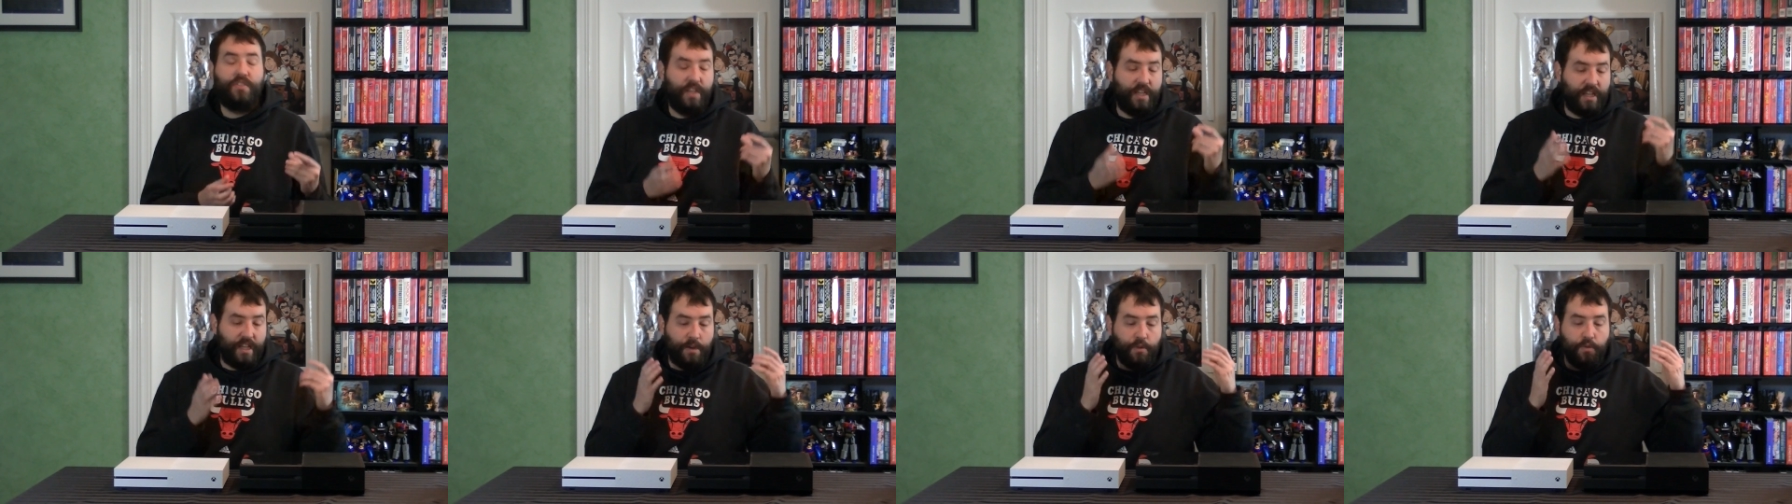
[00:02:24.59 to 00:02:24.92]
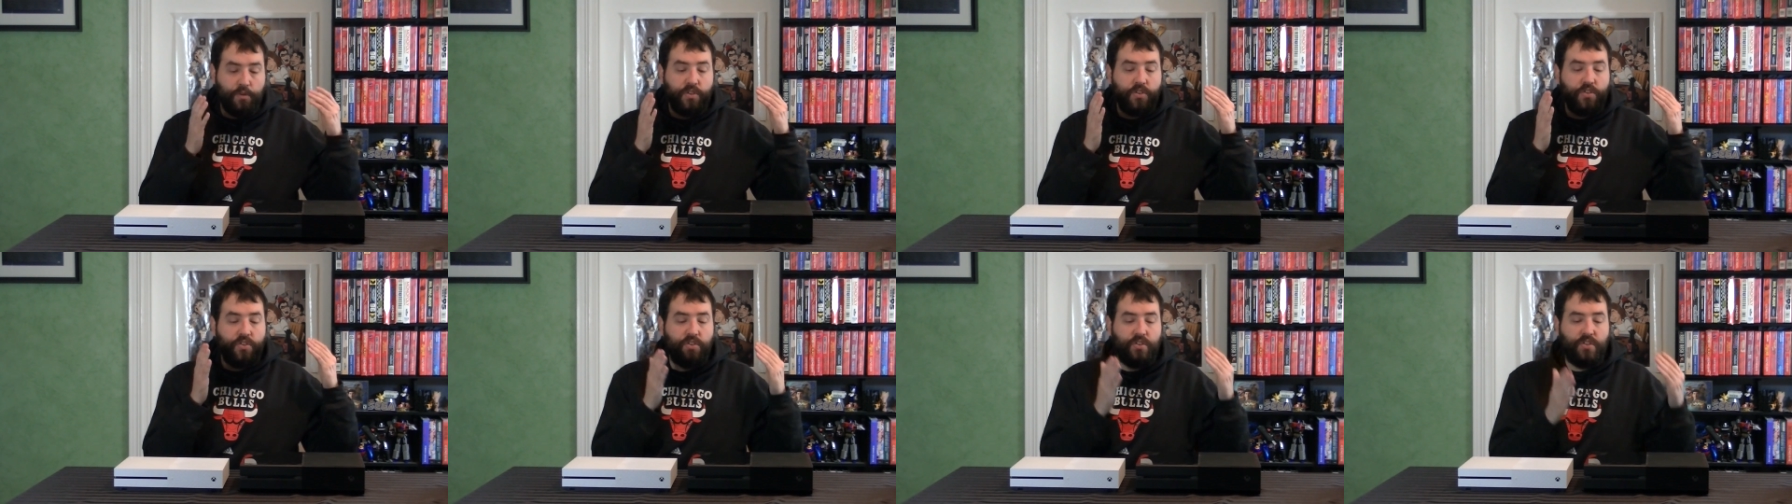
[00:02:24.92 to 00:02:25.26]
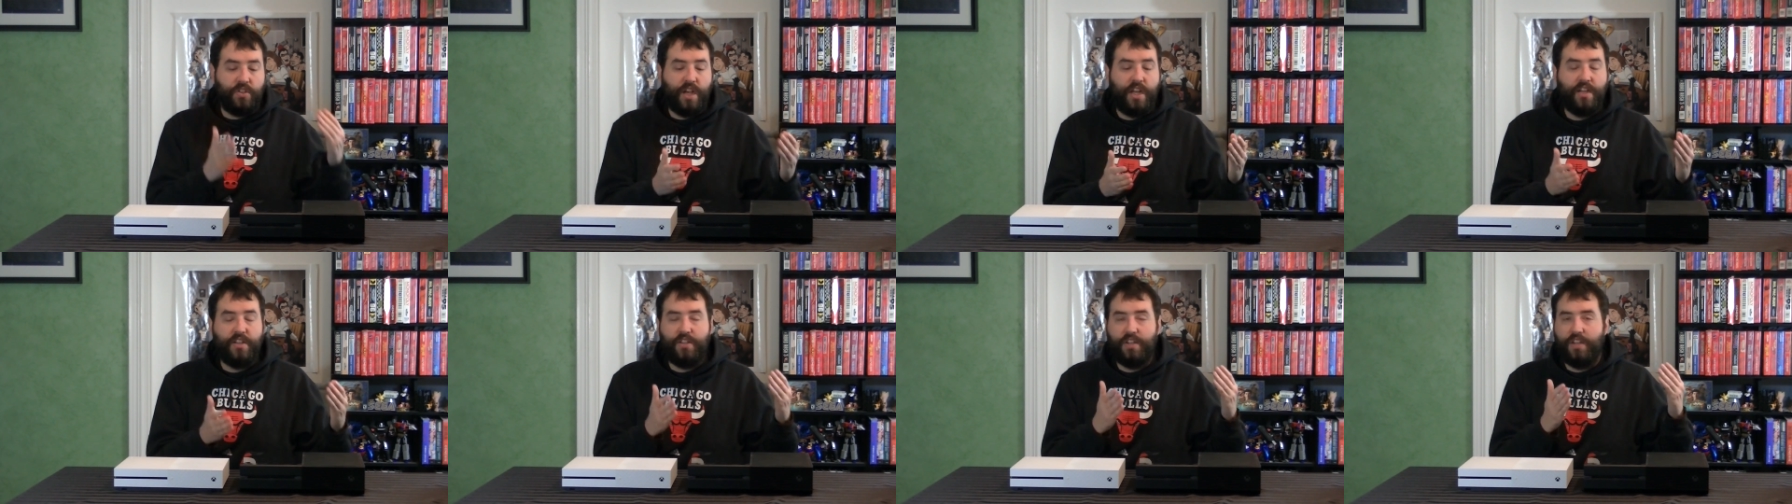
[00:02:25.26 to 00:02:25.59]
Like, it was
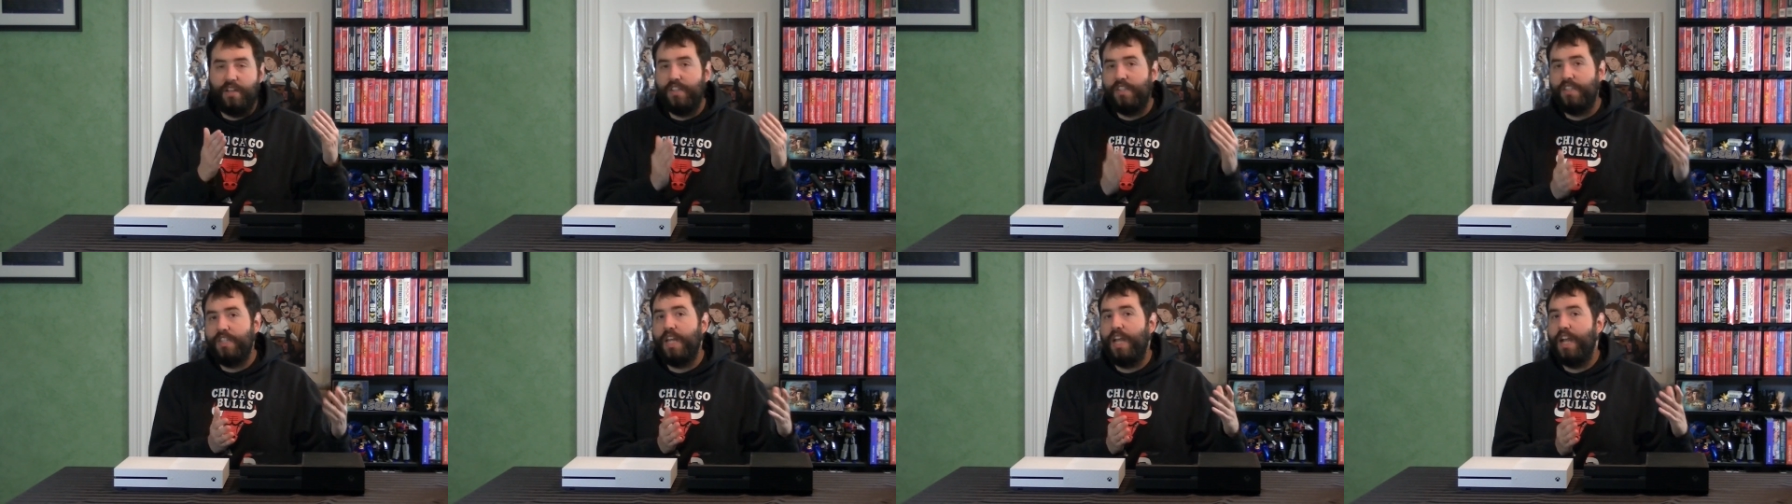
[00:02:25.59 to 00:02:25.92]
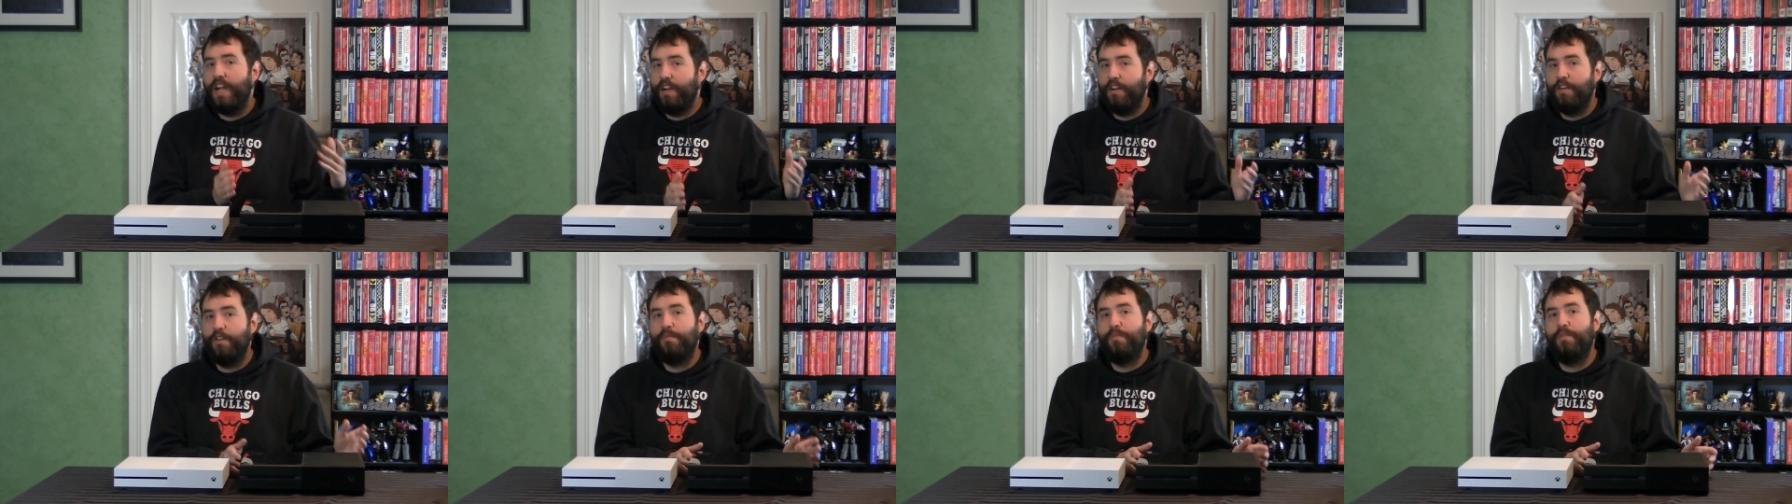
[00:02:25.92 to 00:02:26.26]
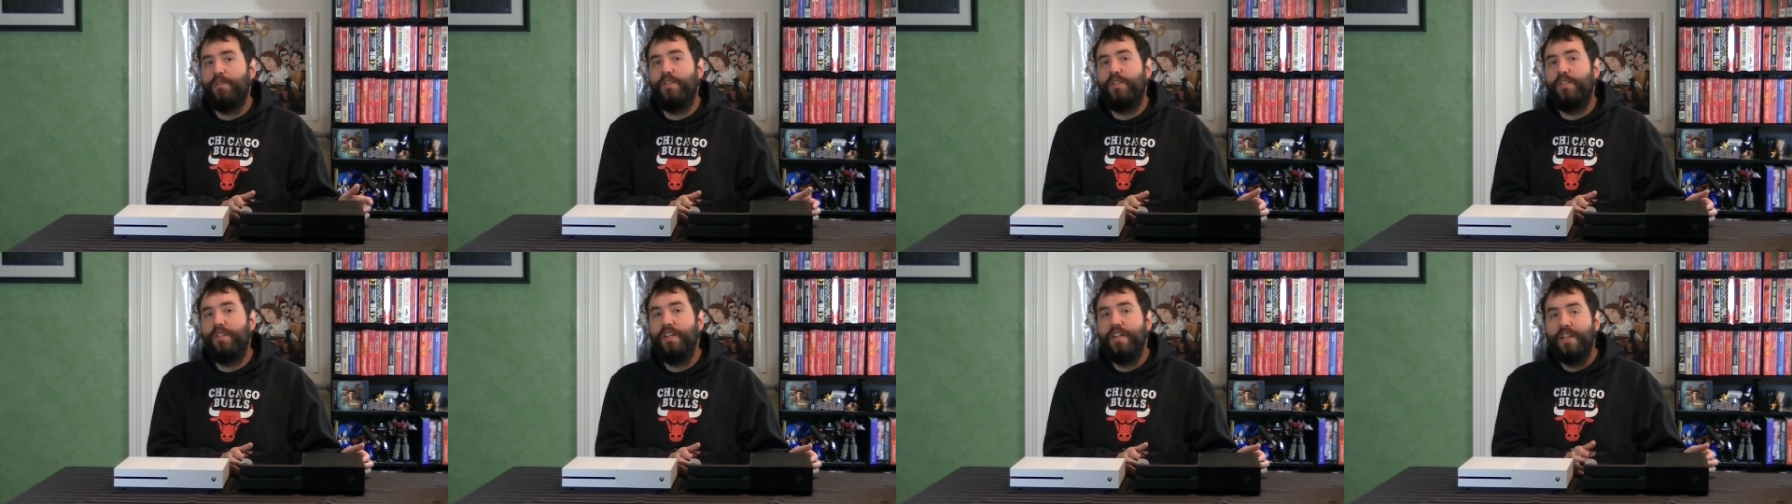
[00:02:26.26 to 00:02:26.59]
such a
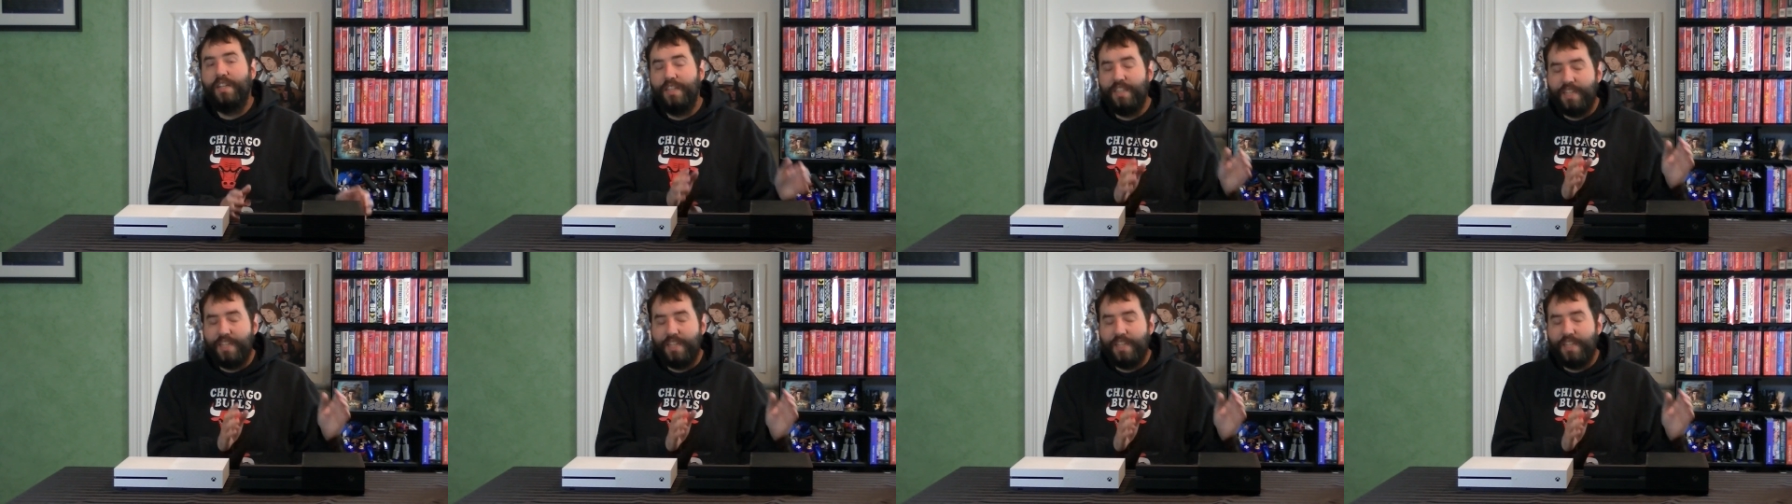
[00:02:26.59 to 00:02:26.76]
terrible,